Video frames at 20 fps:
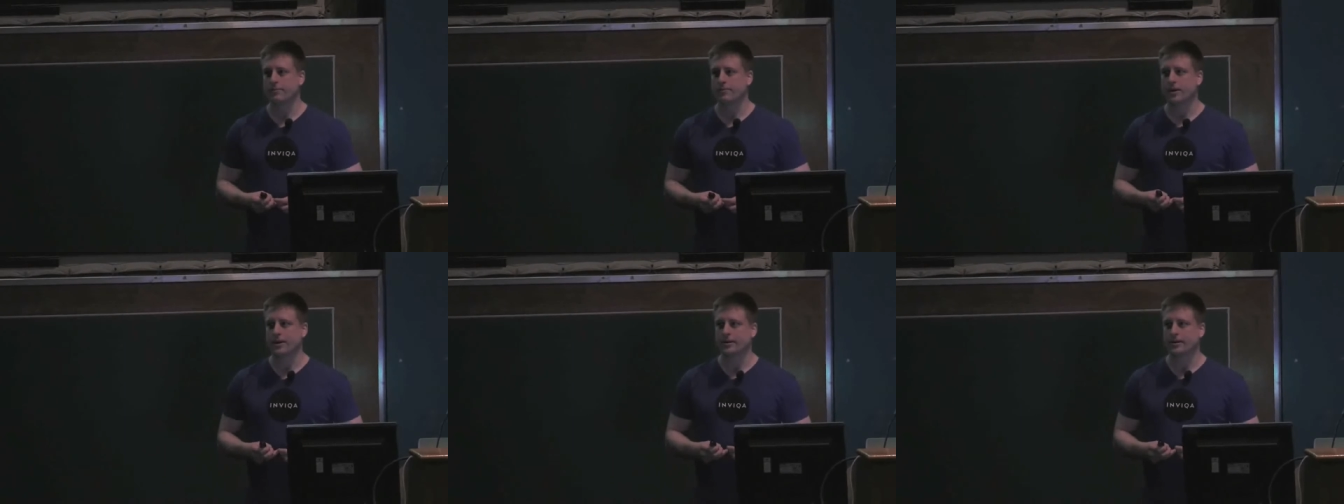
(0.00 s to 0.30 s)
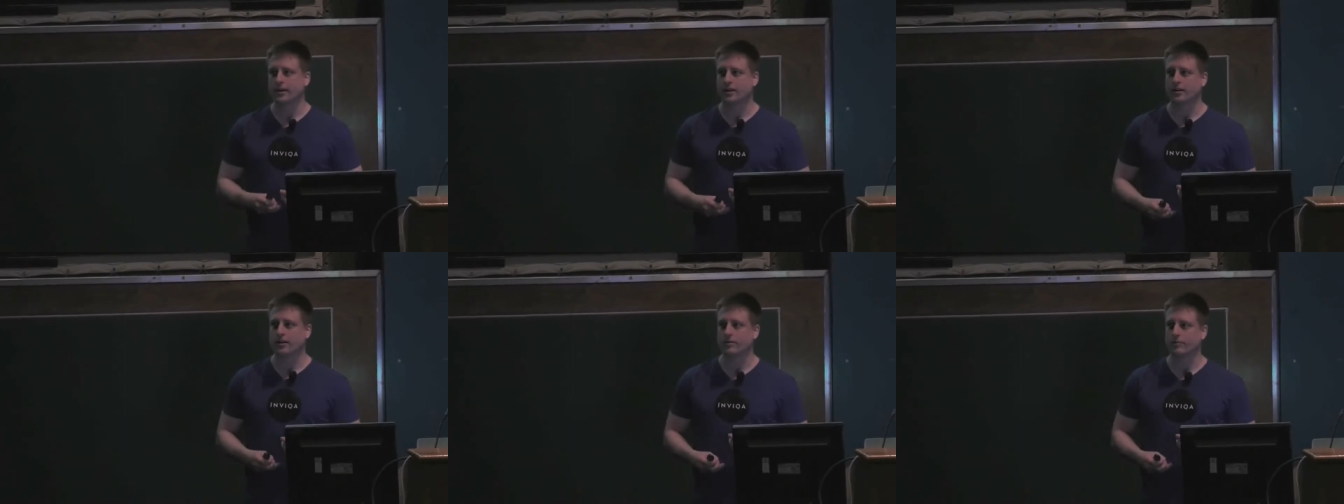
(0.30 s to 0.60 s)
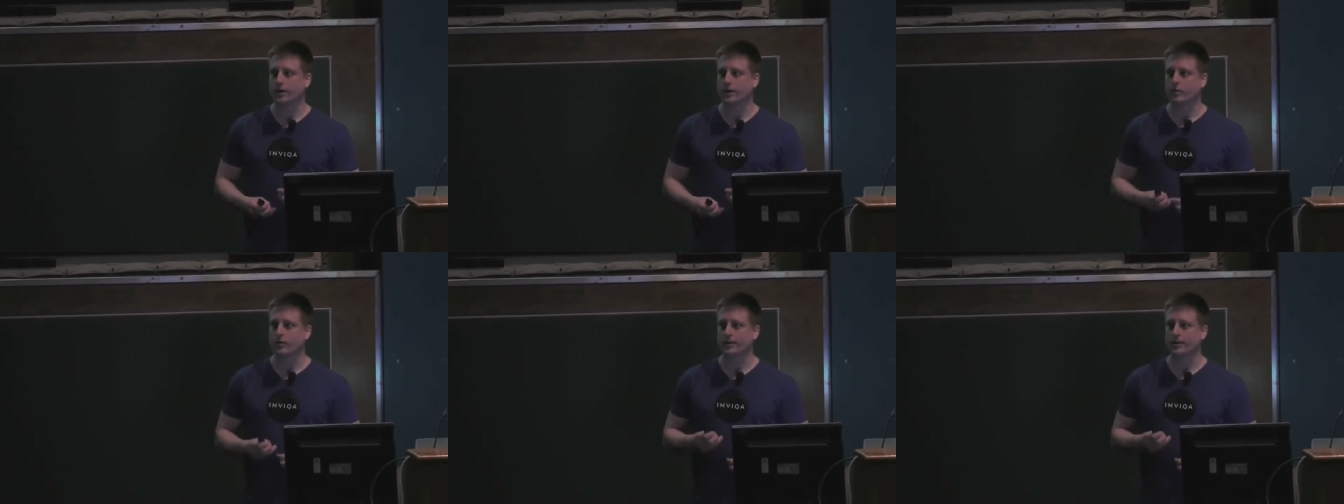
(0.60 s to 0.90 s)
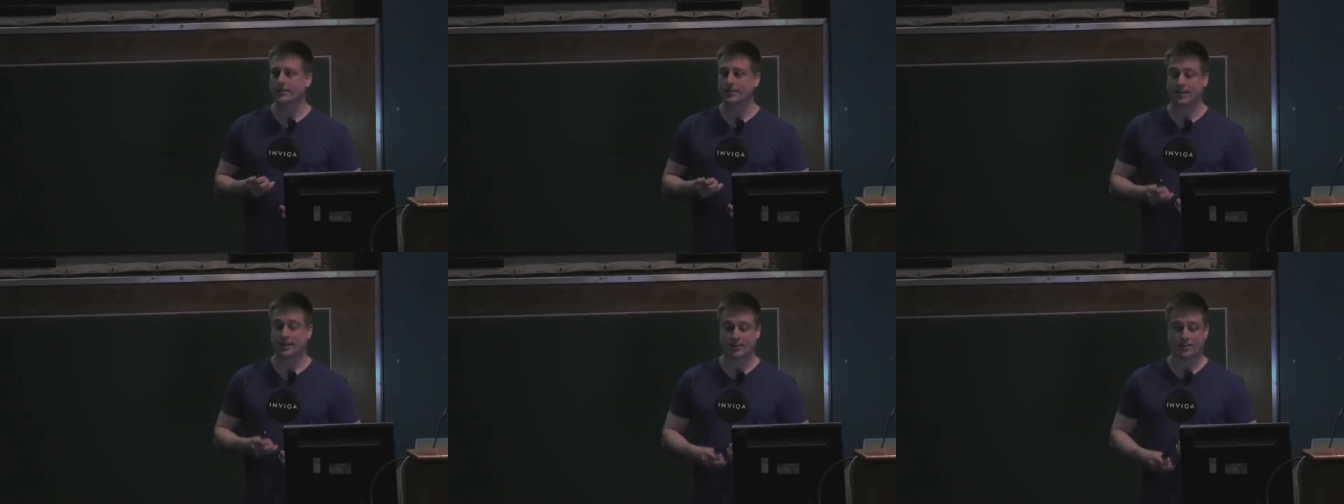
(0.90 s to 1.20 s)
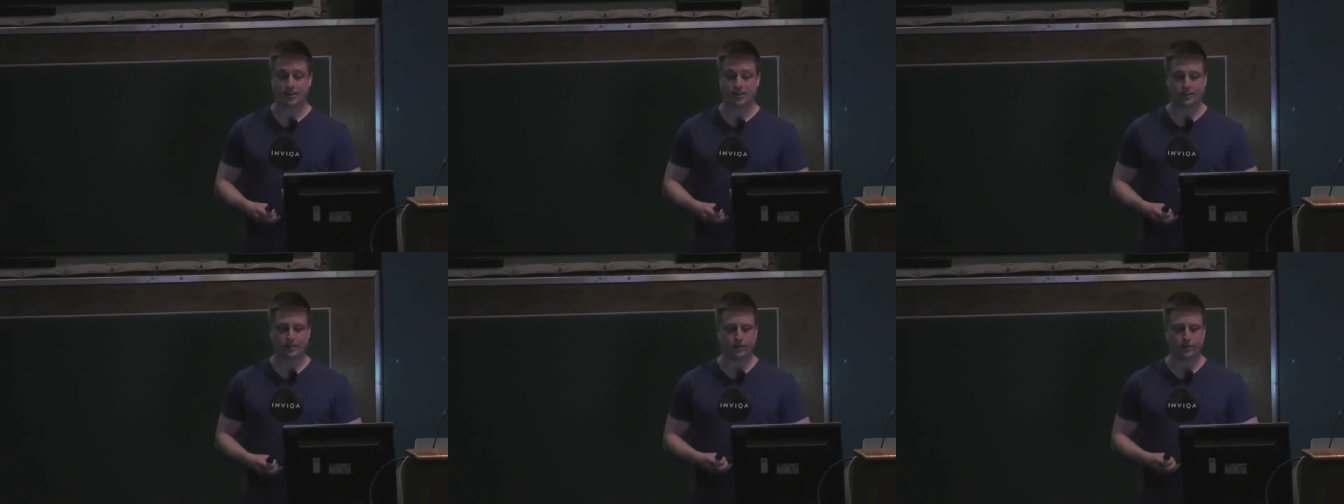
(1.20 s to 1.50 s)
amending a commit when it's
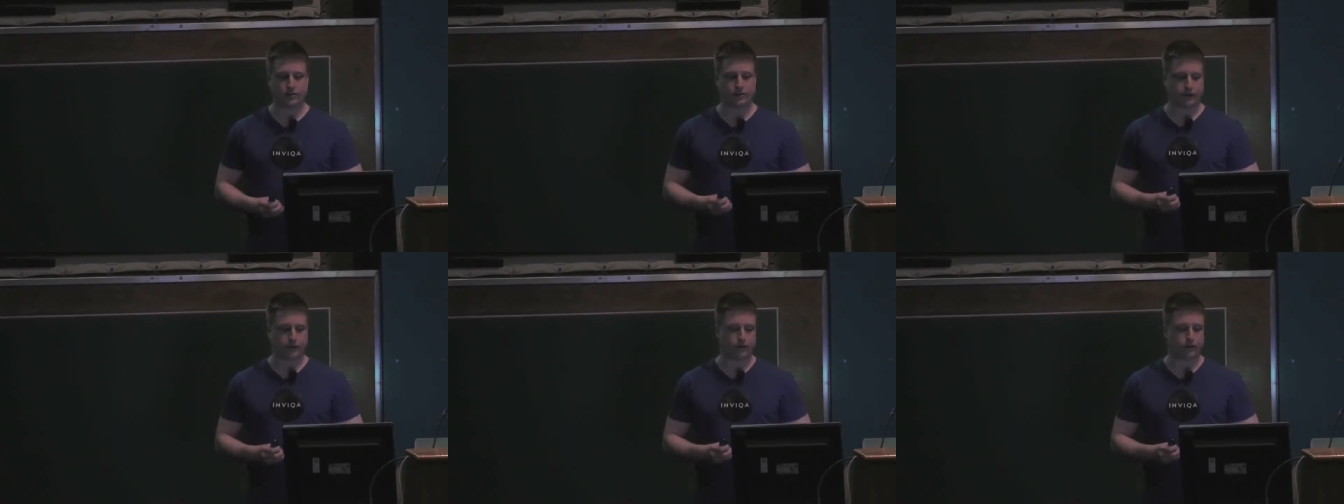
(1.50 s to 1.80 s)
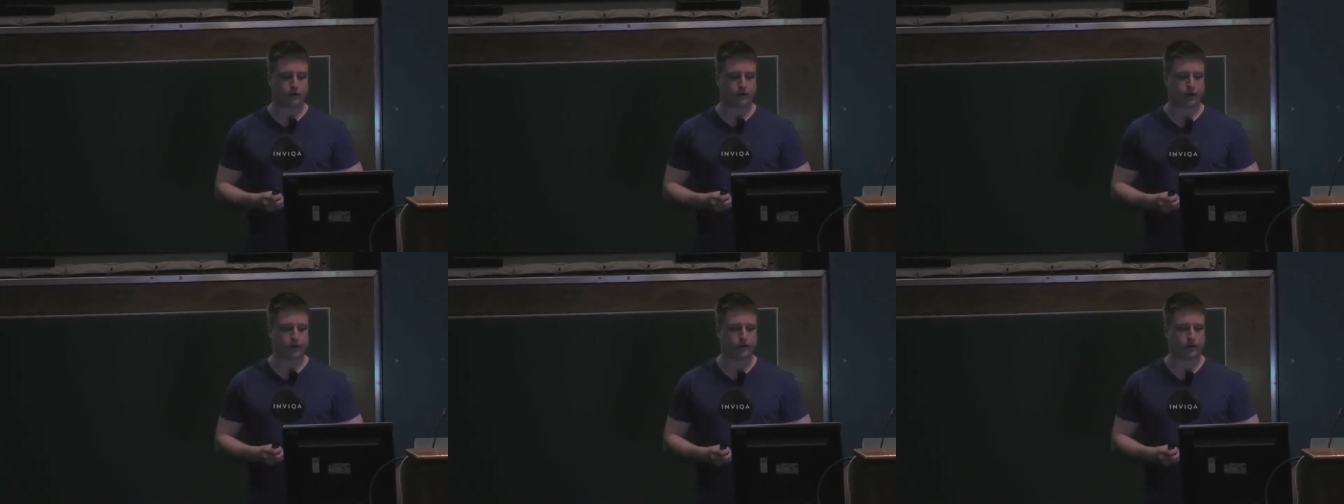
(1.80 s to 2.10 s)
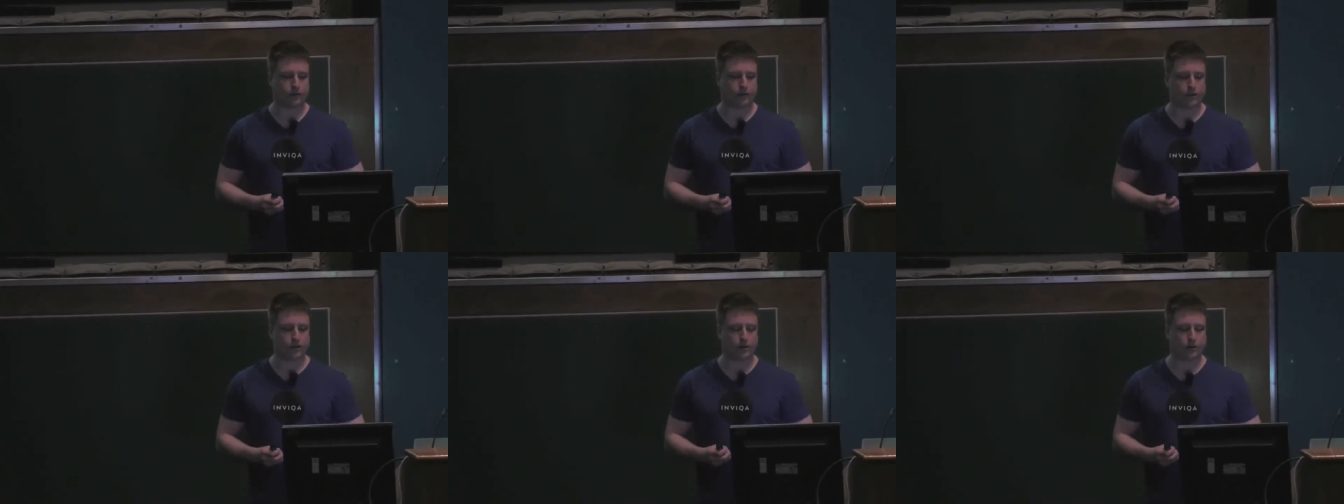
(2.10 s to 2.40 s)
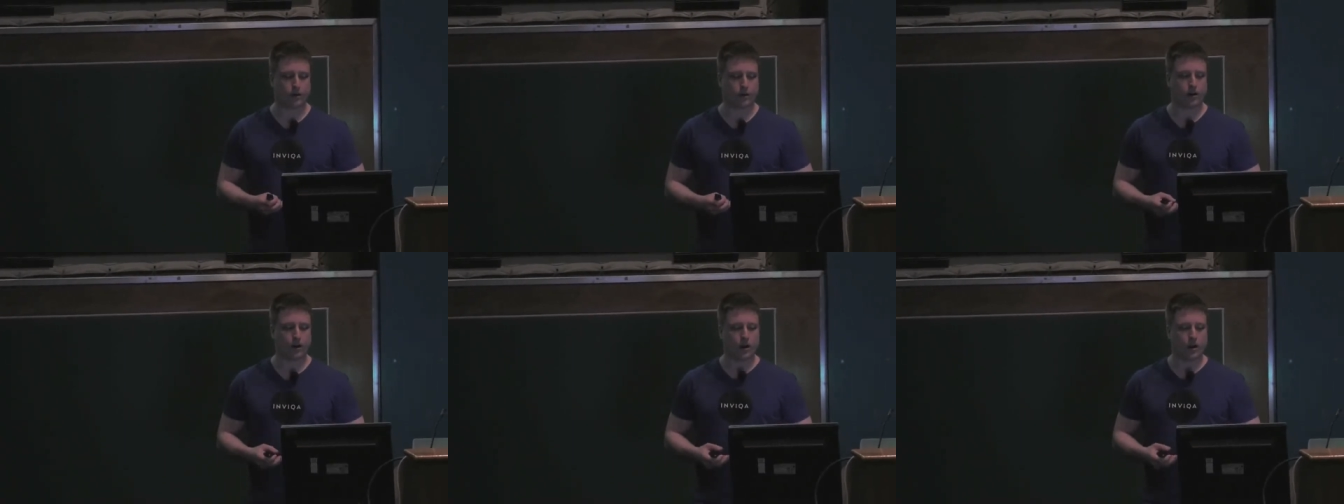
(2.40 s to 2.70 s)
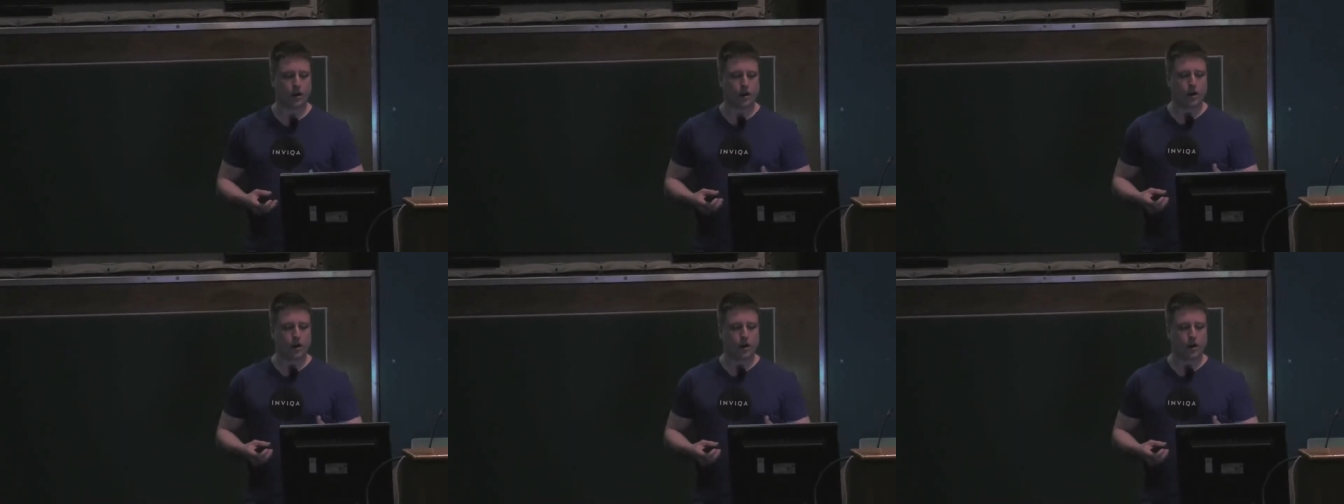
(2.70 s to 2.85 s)
actually not, it's creating a new one.